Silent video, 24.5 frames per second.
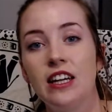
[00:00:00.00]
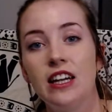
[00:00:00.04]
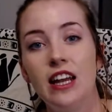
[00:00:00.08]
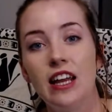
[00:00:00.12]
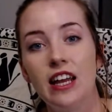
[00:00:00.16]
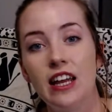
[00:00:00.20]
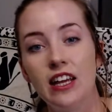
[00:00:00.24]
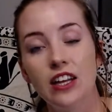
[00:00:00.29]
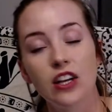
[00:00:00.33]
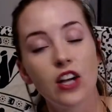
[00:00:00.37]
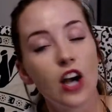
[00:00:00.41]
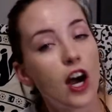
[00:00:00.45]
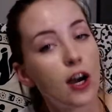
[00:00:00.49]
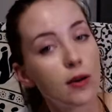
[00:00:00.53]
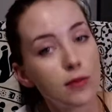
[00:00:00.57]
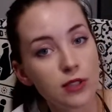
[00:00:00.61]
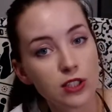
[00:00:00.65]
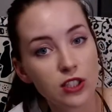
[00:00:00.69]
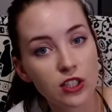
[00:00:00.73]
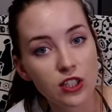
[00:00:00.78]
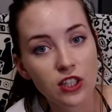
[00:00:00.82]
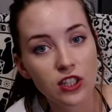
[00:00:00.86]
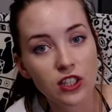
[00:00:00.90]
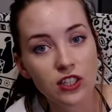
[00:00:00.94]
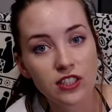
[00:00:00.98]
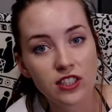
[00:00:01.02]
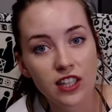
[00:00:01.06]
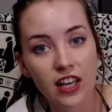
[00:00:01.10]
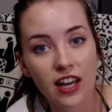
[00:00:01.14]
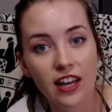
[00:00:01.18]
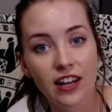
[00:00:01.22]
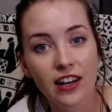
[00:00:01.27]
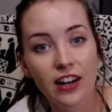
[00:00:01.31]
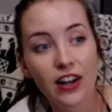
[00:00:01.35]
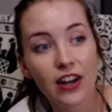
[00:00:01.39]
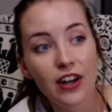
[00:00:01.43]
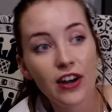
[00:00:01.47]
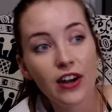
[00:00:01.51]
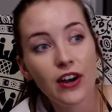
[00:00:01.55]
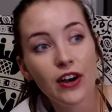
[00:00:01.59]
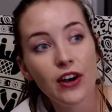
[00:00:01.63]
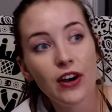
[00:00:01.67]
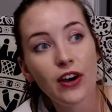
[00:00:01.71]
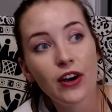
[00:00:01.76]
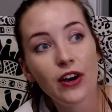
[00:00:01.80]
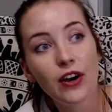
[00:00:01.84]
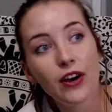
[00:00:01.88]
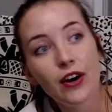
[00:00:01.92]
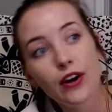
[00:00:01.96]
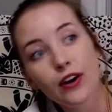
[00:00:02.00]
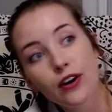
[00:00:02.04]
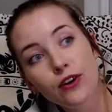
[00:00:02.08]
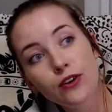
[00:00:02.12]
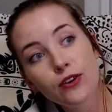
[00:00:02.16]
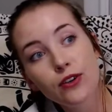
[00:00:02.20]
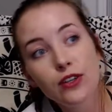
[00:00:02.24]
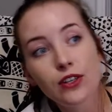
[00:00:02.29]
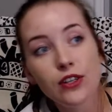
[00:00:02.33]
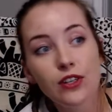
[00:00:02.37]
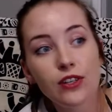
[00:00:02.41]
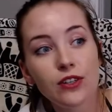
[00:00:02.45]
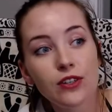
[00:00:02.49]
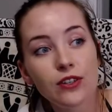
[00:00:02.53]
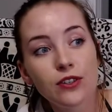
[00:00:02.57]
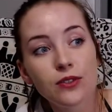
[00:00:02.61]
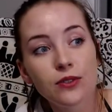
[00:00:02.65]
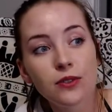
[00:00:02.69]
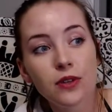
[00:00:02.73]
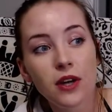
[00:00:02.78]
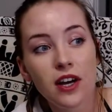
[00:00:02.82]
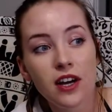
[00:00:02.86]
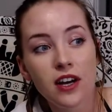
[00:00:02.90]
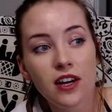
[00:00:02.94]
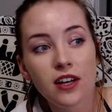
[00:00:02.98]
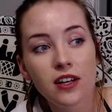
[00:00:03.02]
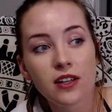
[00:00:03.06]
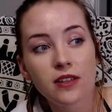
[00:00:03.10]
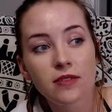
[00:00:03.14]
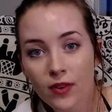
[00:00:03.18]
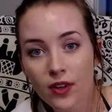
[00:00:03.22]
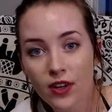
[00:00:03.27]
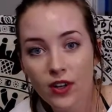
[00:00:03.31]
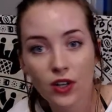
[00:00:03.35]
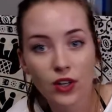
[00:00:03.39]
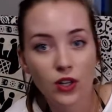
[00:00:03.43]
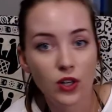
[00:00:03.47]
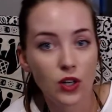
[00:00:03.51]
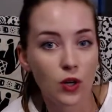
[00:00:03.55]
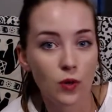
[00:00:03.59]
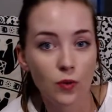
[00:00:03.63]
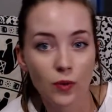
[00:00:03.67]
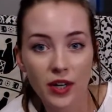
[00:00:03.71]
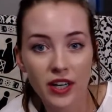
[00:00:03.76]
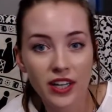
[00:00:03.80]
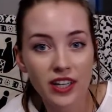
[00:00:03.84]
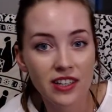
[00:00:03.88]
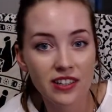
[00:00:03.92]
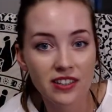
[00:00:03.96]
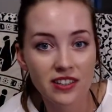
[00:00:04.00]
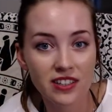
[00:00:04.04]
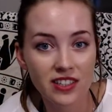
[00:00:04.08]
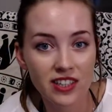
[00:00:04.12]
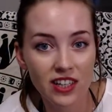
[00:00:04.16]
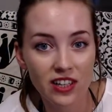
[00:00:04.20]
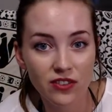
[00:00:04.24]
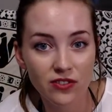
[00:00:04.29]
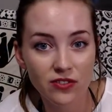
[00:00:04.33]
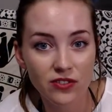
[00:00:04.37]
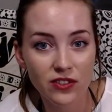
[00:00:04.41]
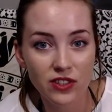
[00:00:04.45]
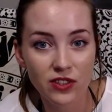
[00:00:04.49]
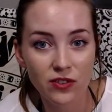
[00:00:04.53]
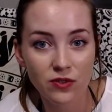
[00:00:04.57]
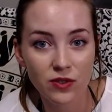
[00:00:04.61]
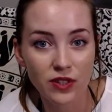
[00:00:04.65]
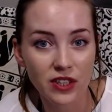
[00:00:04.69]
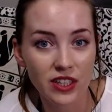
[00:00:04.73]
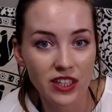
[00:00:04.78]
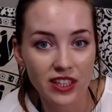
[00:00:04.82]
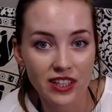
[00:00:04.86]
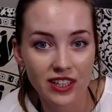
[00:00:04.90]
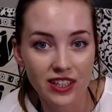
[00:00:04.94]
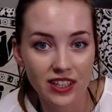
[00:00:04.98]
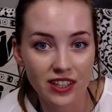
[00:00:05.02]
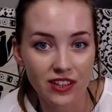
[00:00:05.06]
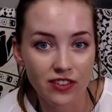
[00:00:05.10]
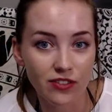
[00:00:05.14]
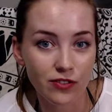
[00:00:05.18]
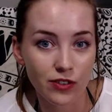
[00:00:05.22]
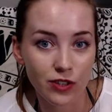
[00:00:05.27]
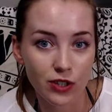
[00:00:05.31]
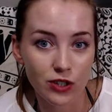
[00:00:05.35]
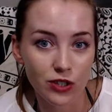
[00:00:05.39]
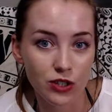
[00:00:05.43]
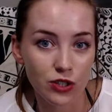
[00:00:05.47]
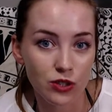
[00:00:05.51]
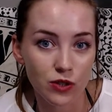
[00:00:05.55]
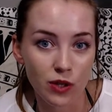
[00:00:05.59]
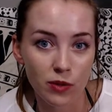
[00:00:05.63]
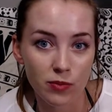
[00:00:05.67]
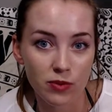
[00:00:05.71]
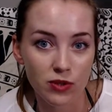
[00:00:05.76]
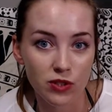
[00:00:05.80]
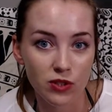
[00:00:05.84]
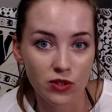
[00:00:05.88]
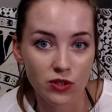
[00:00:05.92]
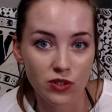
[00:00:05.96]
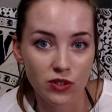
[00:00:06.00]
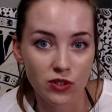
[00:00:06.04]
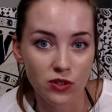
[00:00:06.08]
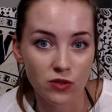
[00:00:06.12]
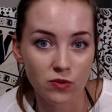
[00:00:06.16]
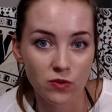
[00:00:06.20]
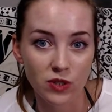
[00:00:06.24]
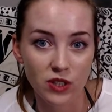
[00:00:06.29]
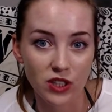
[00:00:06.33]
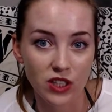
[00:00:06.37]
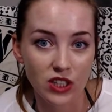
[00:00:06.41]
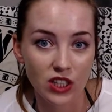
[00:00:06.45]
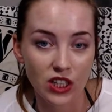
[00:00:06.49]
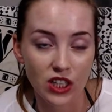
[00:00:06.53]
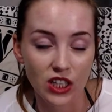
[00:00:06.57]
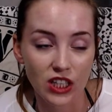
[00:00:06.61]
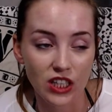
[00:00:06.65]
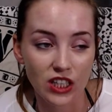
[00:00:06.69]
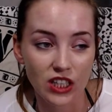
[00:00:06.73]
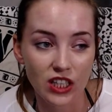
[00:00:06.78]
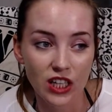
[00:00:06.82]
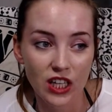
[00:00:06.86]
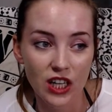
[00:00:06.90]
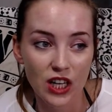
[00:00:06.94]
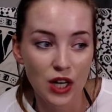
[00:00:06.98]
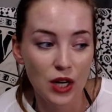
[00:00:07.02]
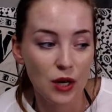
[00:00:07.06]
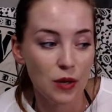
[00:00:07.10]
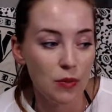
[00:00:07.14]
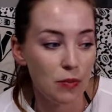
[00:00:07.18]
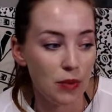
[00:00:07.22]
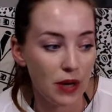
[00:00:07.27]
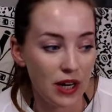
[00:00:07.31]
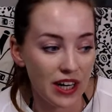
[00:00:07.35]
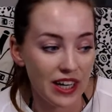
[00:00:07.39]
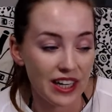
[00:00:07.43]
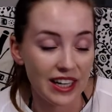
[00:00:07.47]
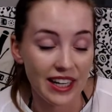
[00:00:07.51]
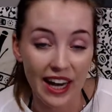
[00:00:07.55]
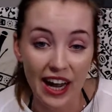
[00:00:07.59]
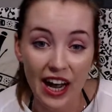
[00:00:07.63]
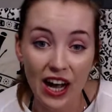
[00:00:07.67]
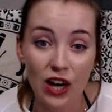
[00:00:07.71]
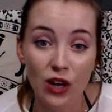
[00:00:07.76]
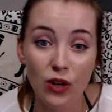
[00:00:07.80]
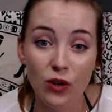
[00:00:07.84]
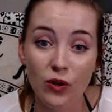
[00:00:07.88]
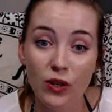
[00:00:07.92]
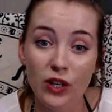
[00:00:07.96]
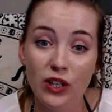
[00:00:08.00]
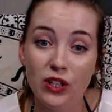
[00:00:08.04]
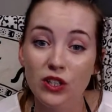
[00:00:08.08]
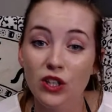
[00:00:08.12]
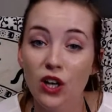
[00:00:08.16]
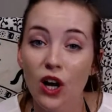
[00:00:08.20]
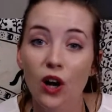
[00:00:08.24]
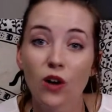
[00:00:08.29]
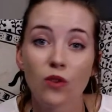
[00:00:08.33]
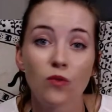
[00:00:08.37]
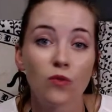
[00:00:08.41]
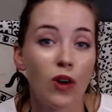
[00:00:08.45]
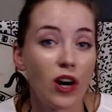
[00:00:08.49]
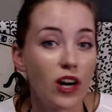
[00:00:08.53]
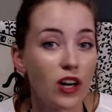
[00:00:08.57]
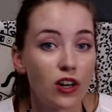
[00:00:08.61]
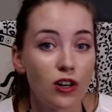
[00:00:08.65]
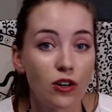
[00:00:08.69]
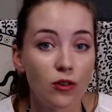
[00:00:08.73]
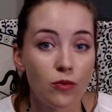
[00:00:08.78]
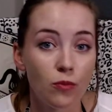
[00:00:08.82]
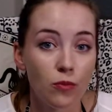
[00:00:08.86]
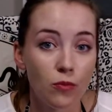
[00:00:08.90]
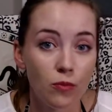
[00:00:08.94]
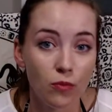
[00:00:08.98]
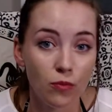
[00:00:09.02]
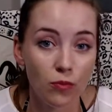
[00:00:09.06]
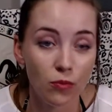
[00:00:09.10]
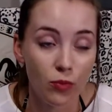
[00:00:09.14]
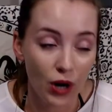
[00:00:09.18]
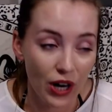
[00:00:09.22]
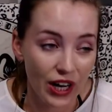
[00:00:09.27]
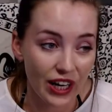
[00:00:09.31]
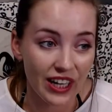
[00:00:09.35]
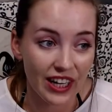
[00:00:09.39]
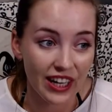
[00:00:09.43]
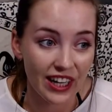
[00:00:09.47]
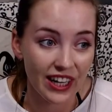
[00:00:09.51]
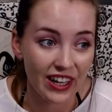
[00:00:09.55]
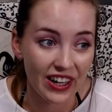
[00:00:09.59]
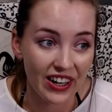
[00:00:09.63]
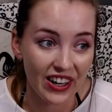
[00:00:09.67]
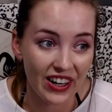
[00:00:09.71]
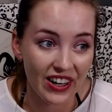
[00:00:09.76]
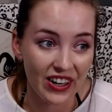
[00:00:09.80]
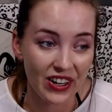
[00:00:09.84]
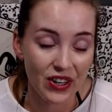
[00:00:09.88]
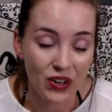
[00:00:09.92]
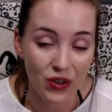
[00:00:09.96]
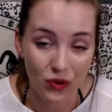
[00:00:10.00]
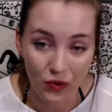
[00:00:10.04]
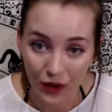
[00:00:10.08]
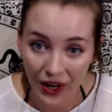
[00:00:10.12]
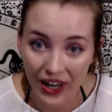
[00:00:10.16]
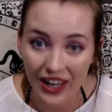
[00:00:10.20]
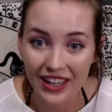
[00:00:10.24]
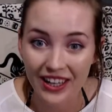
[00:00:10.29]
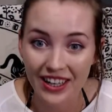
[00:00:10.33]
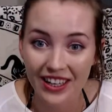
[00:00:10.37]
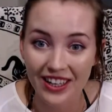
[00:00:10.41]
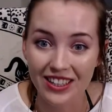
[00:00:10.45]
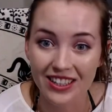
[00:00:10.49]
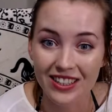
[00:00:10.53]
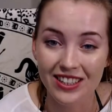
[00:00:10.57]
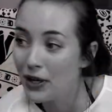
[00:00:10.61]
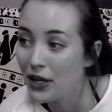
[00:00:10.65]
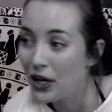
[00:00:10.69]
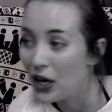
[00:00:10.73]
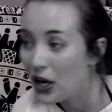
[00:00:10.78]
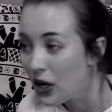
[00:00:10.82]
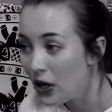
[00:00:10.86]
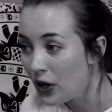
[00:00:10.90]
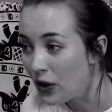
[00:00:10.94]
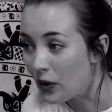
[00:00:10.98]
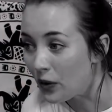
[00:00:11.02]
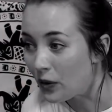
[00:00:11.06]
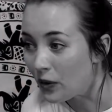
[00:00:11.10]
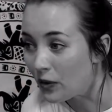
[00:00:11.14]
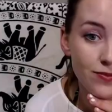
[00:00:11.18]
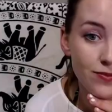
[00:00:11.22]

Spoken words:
a commenter said, oh, you know, Korea itself didn't really think the first 2 episodes are really good, but now it's got record-breaking ratings. Oh,